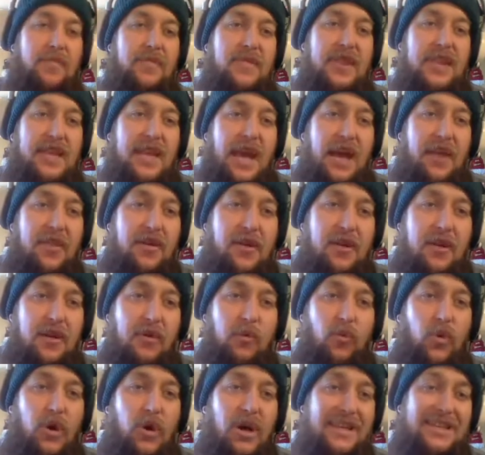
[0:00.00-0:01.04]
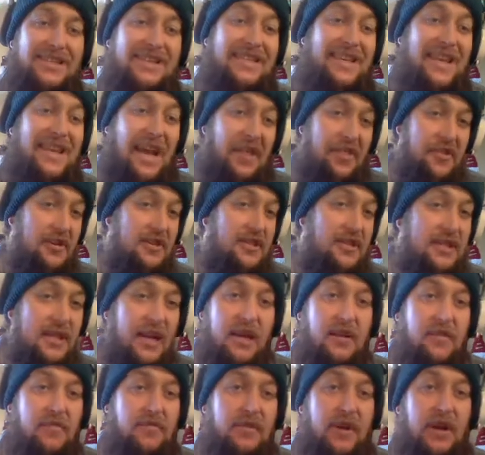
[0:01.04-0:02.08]
The other one is the other
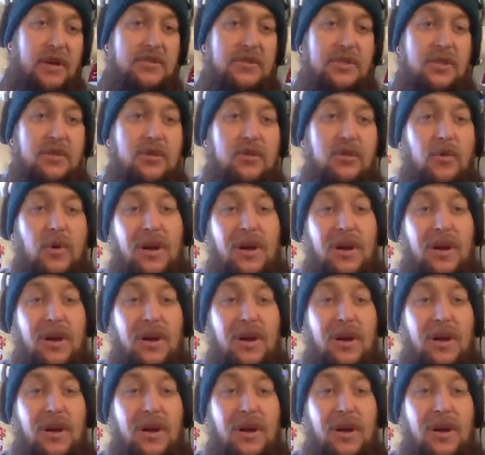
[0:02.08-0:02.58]
side of Route 2,